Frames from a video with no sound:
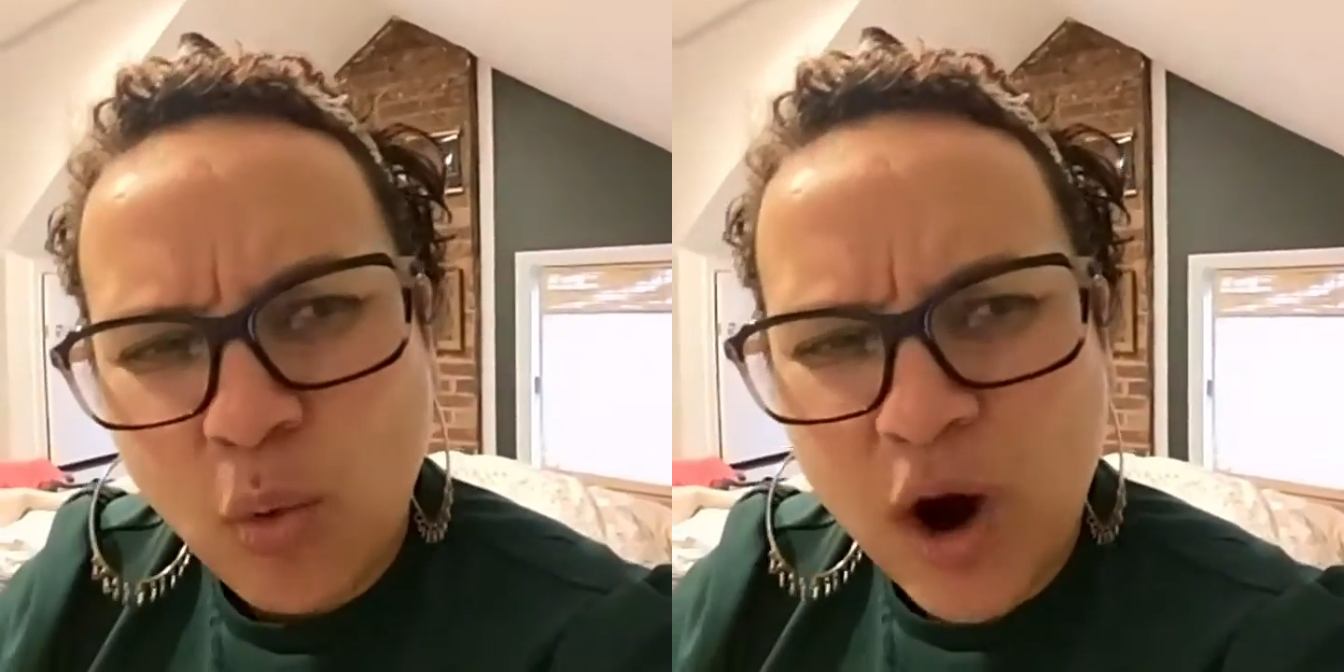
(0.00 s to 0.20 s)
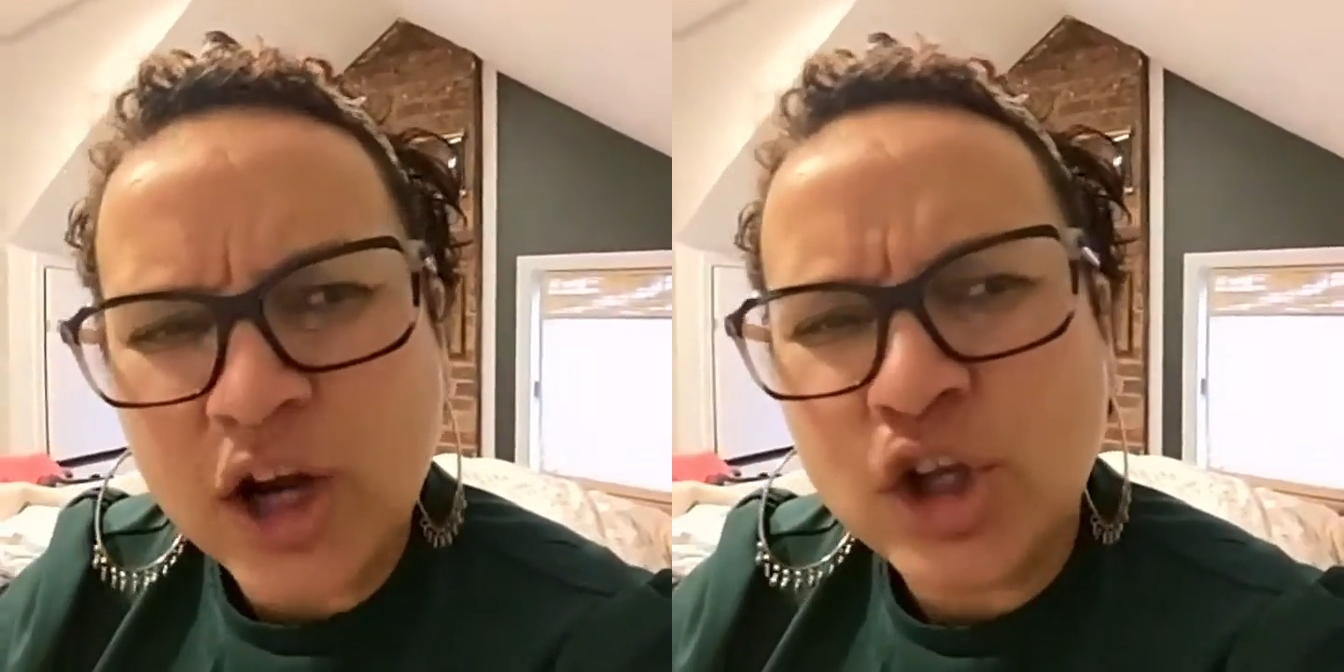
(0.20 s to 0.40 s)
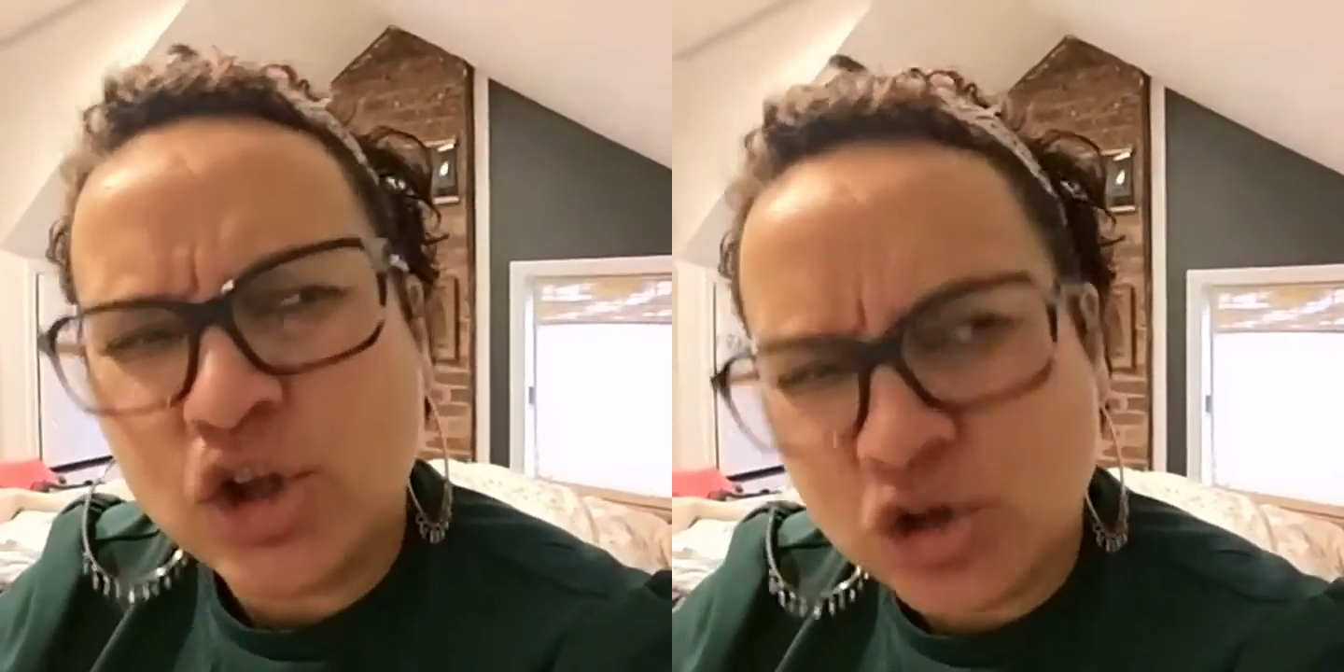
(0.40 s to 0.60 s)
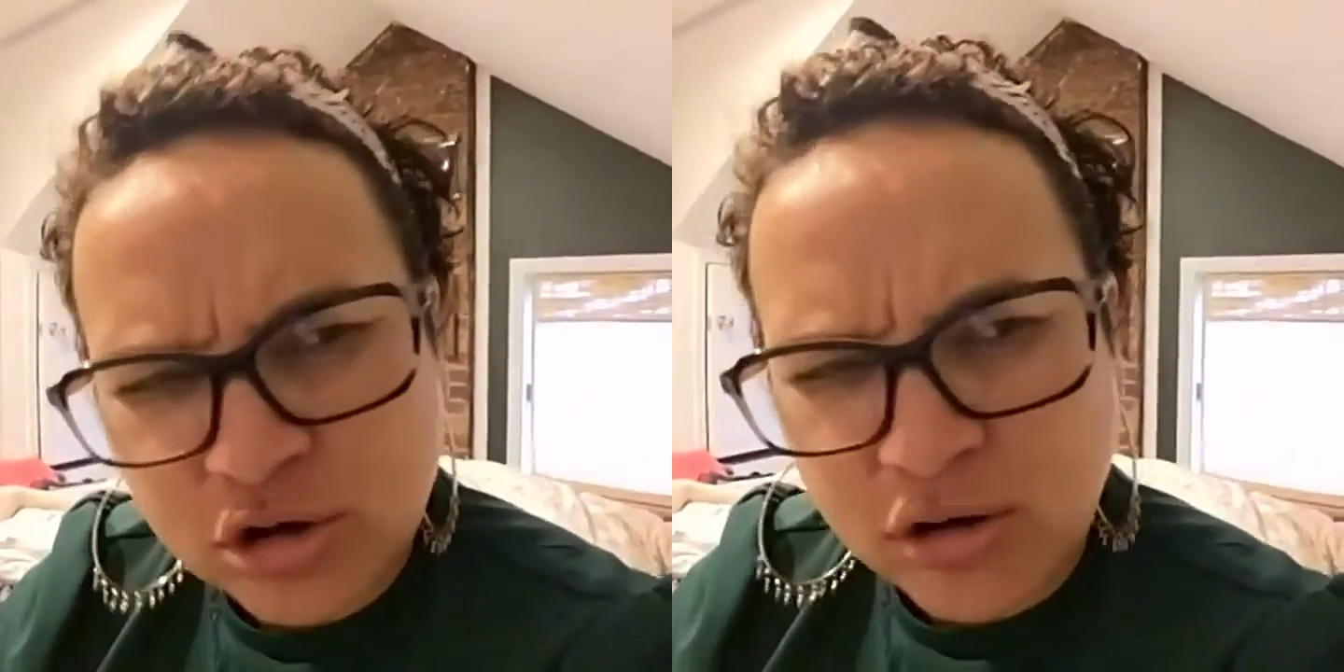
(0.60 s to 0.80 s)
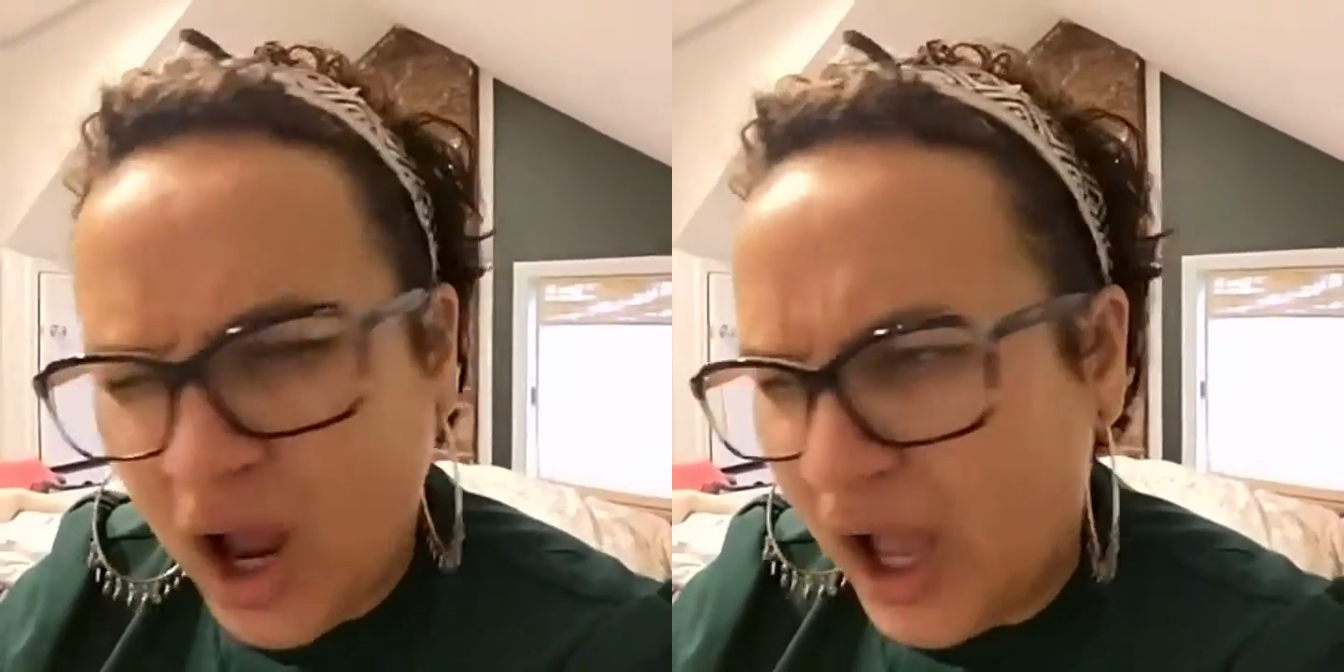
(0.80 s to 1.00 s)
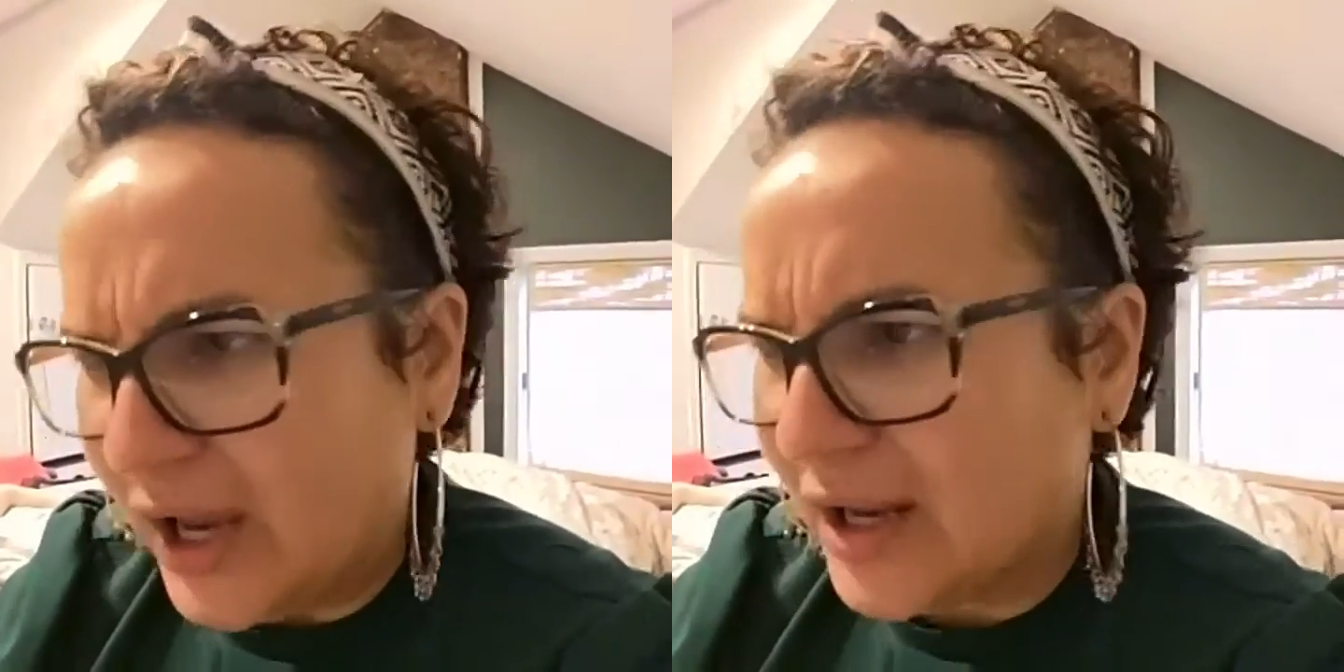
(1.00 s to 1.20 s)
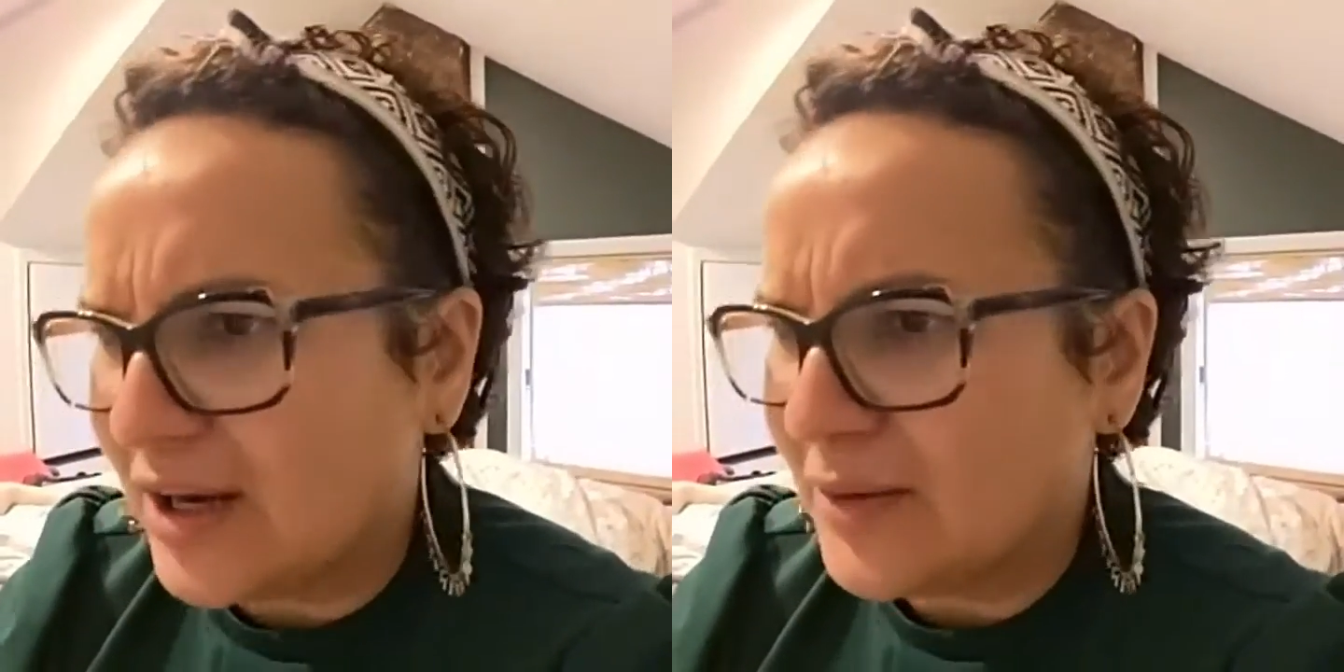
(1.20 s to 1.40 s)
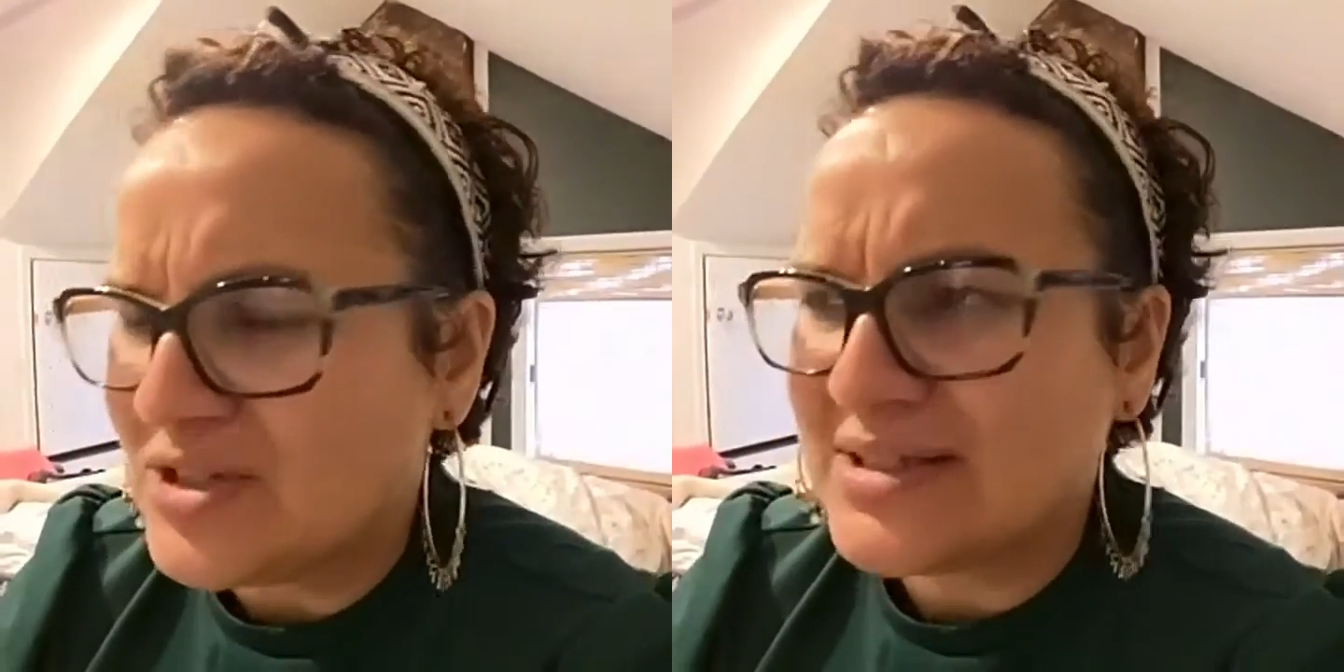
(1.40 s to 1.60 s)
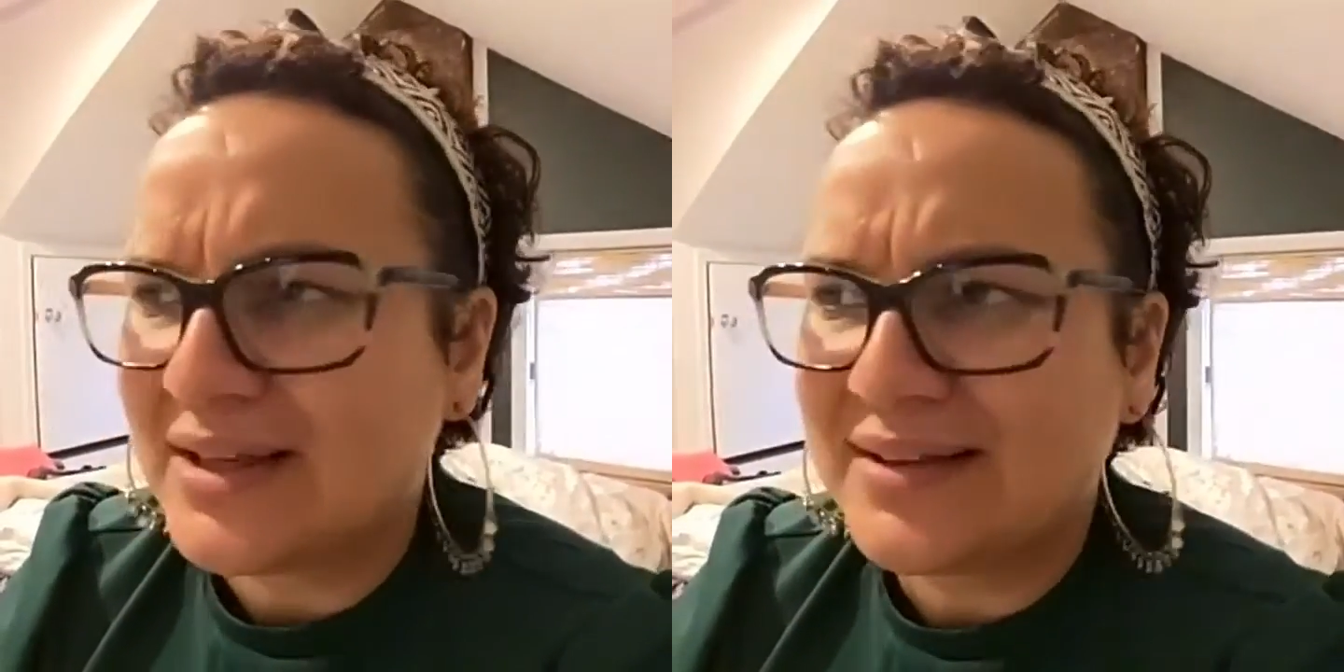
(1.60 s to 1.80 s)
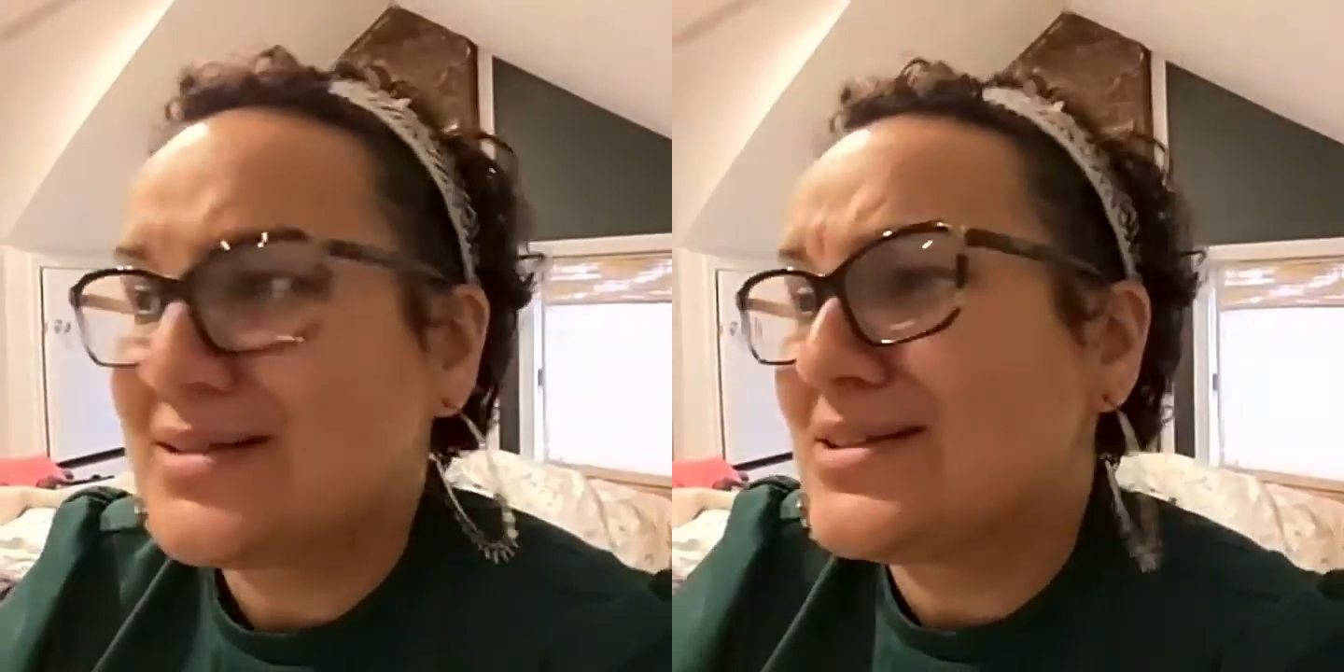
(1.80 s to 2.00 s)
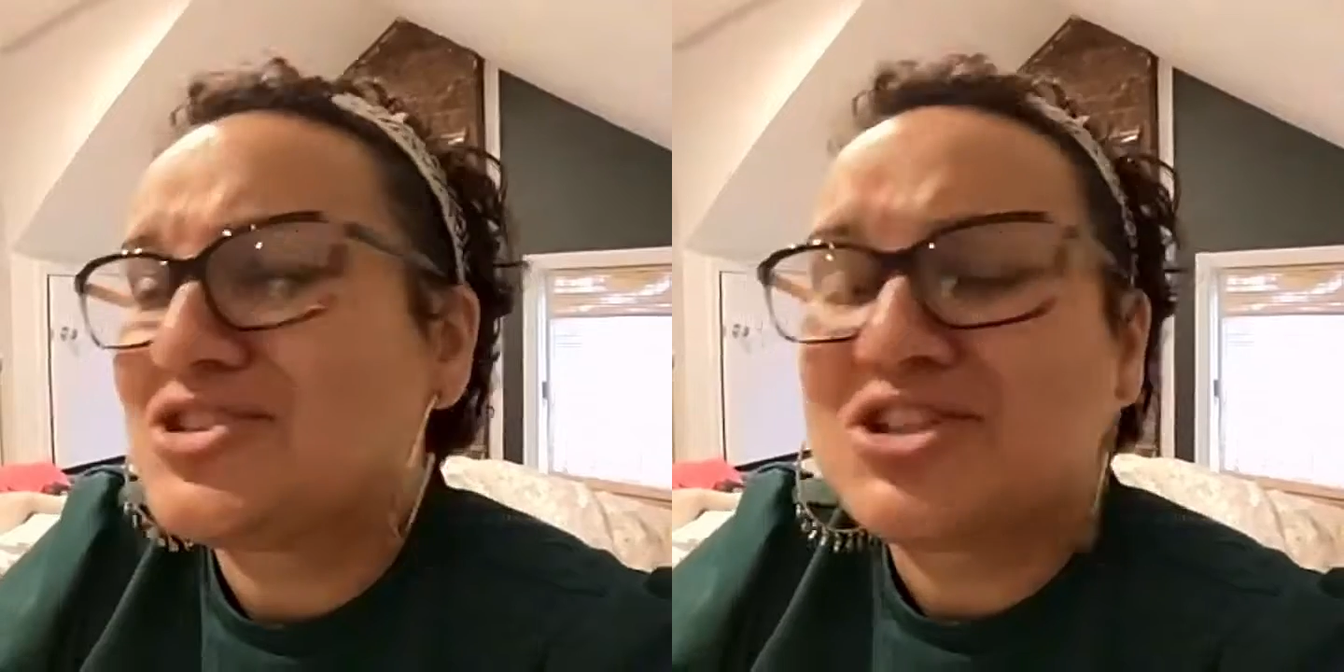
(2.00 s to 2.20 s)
why are you crying? And I'm just like, this is